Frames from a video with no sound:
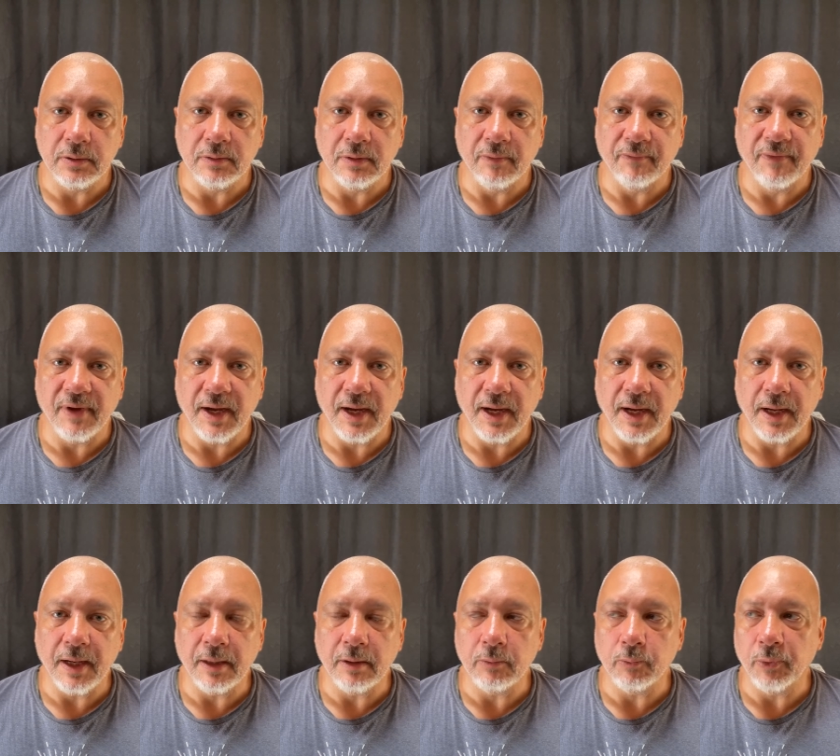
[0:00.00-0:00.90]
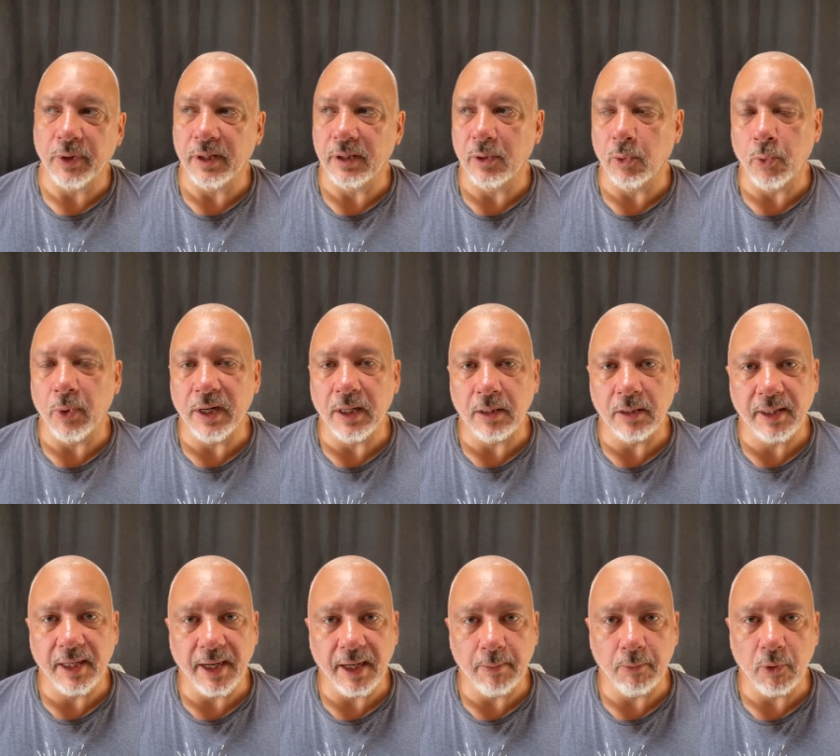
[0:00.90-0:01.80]
with the van when the wheel
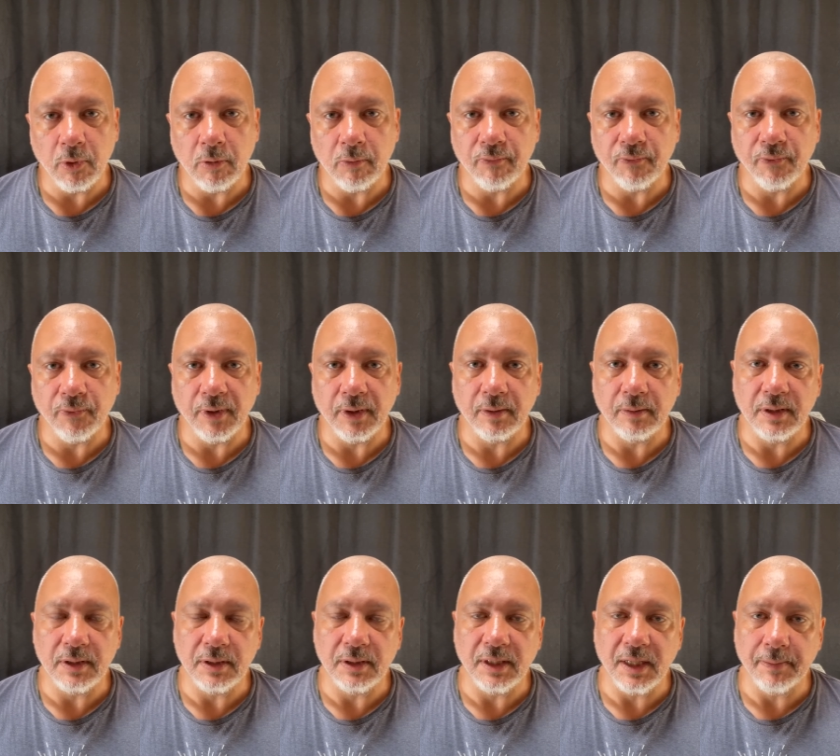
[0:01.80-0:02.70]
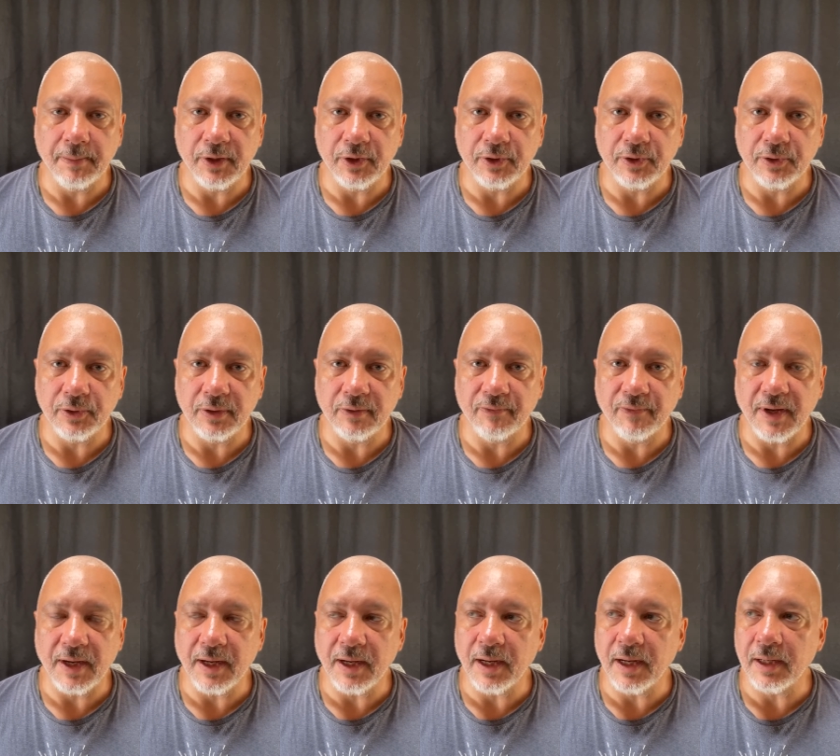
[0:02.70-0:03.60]
came off and did damage to the
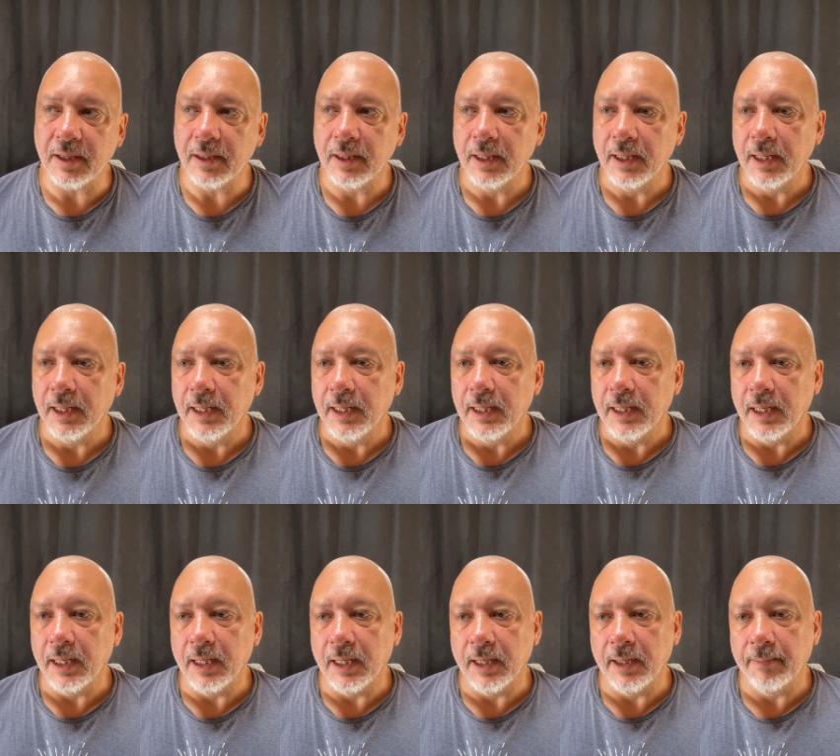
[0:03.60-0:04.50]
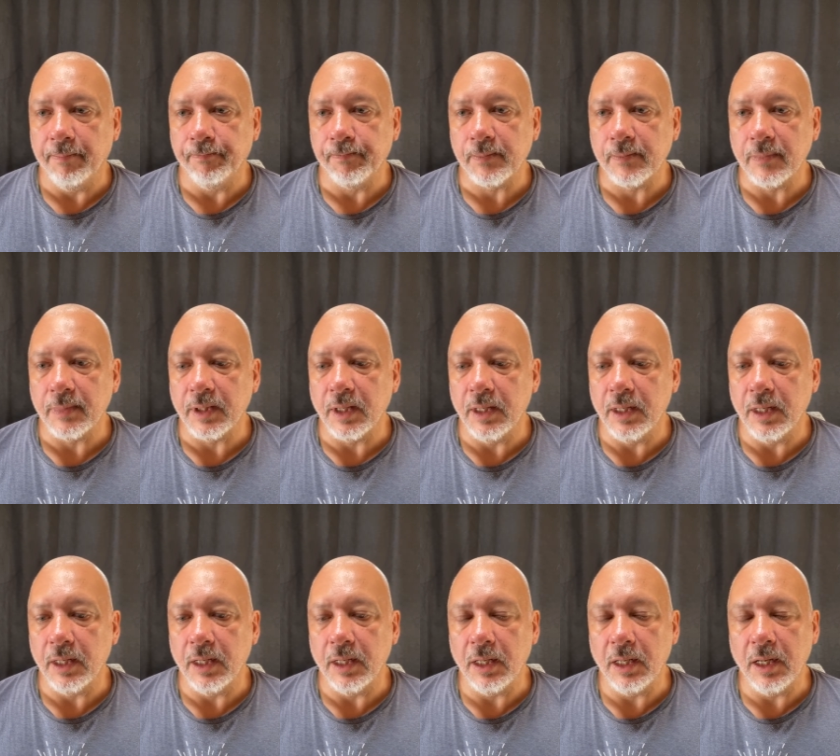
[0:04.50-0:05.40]
van. I
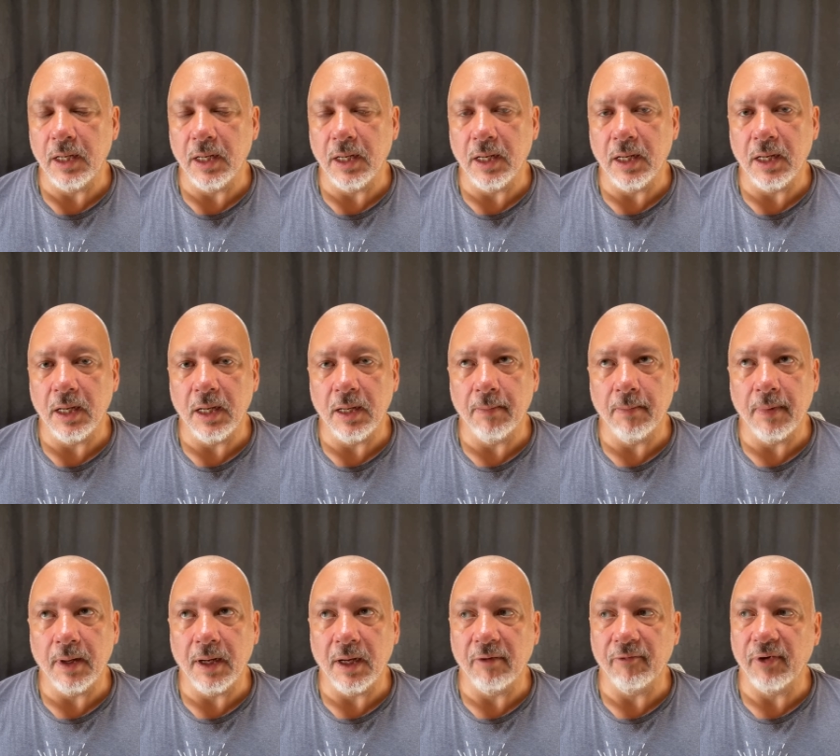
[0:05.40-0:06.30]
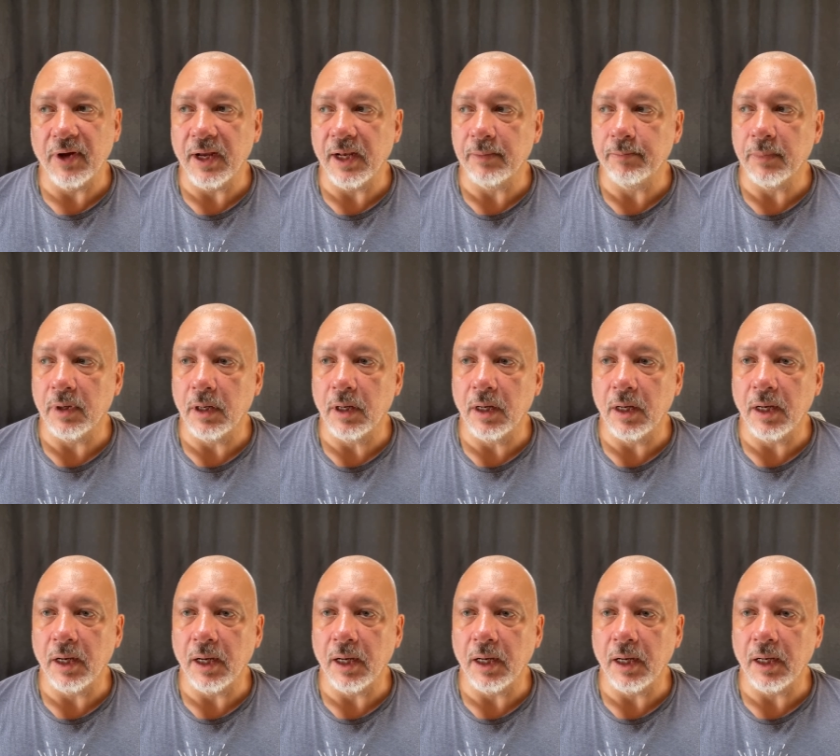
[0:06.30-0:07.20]
had
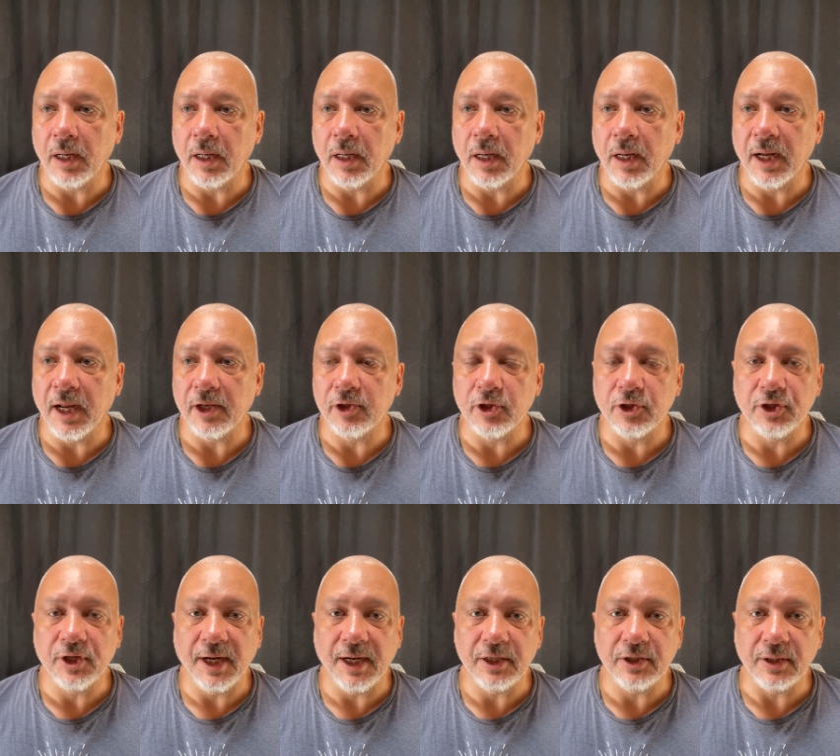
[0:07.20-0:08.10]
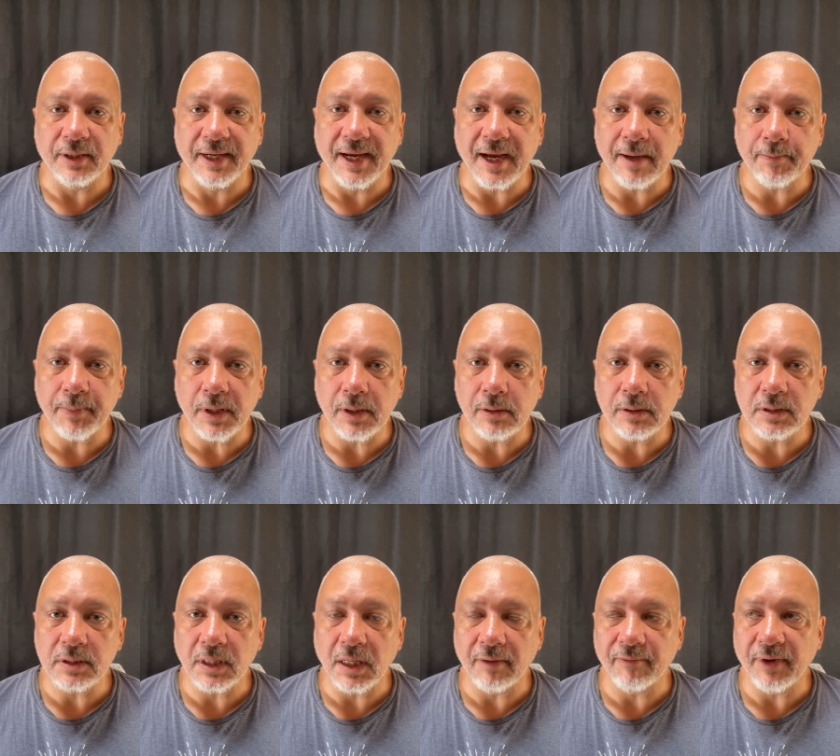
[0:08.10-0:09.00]
to change the cam
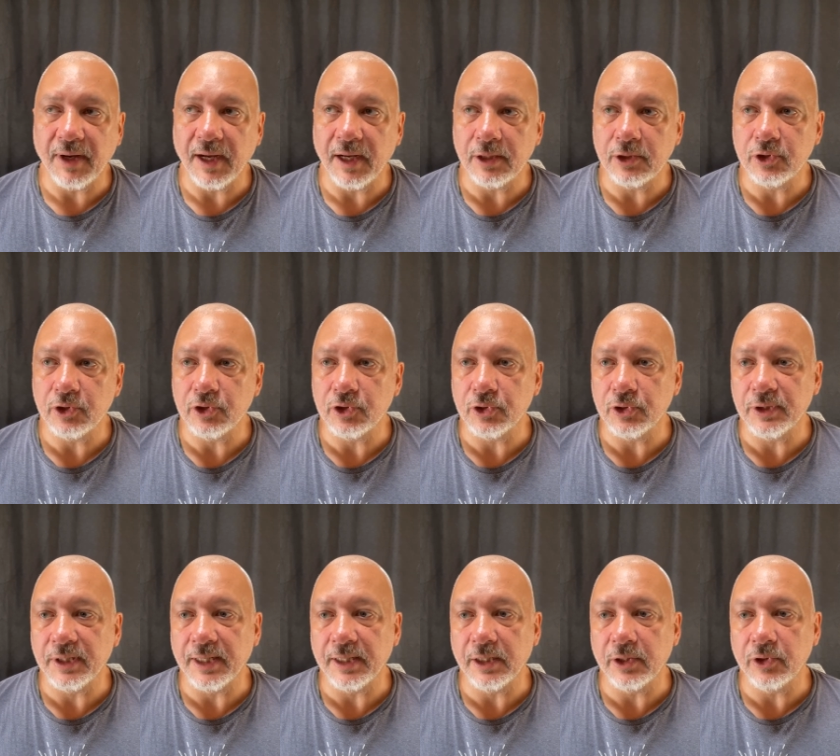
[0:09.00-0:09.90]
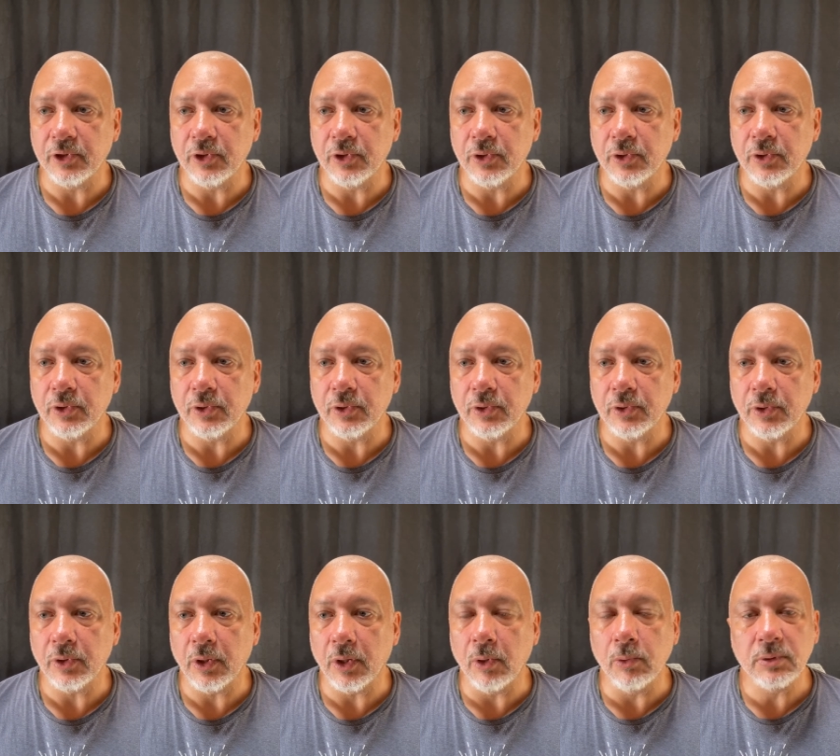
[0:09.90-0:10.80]
belt, I've had to get a new
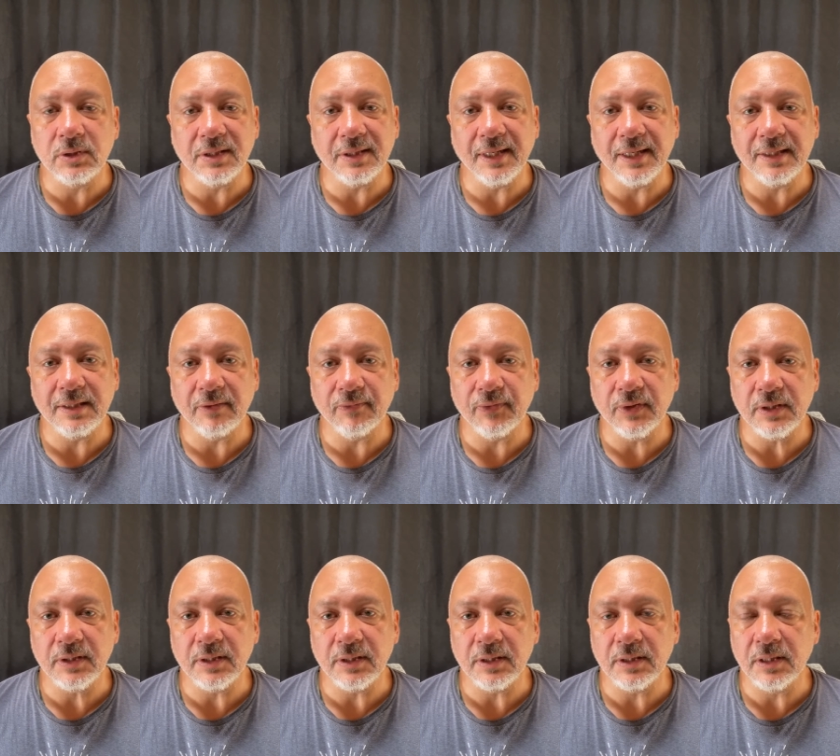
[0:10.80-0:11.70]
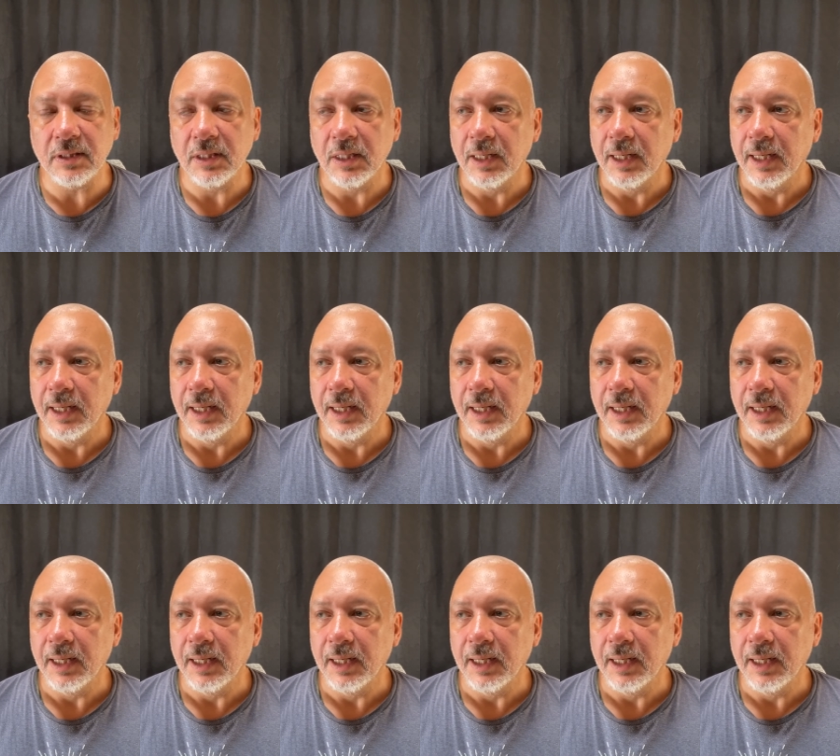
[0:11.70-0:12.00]
alternator fitted.